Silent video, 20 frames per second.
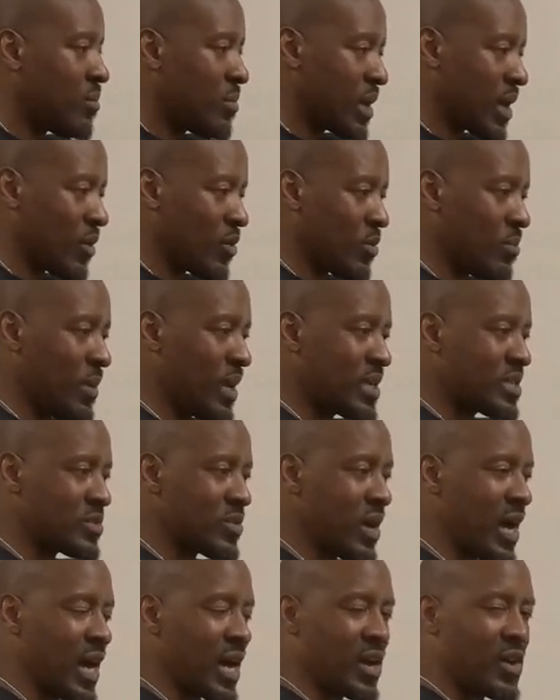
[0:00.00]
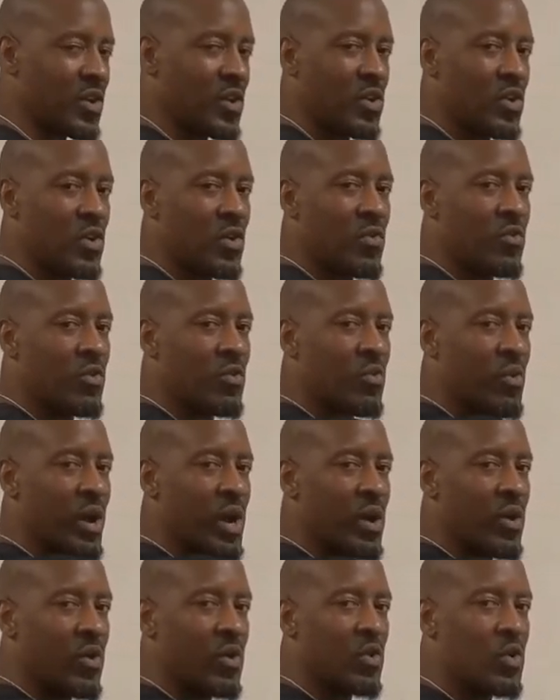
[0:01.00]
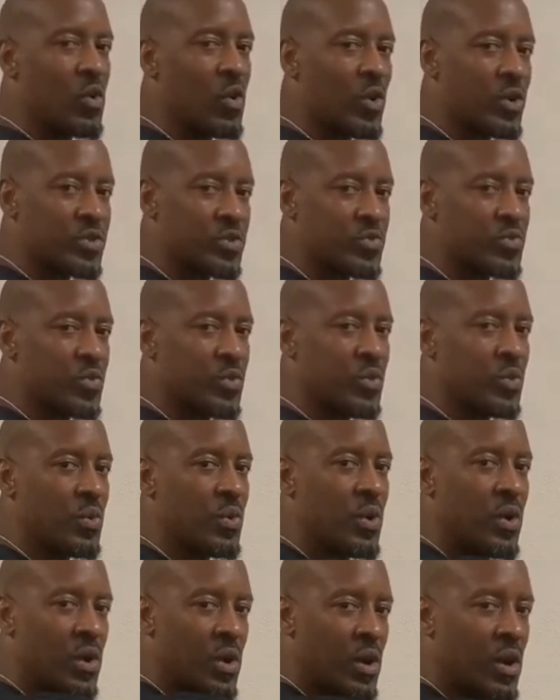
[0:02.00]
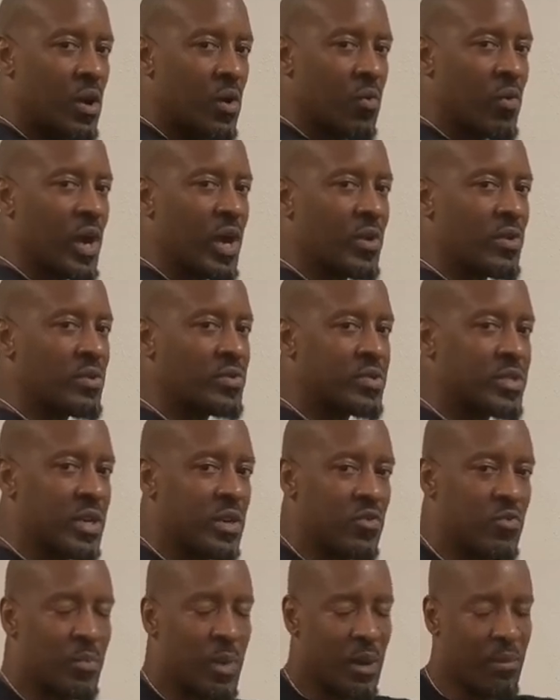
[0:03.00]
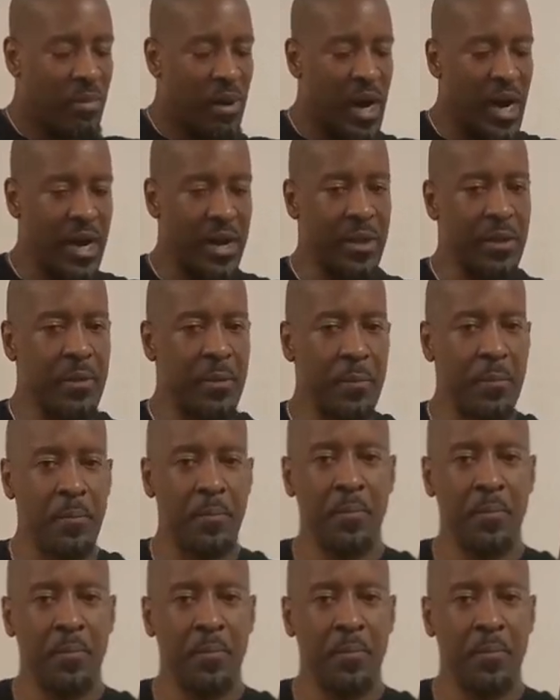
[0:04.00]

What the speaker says: but I'm gonna make sure I curve around, corkscrew around the center of my body.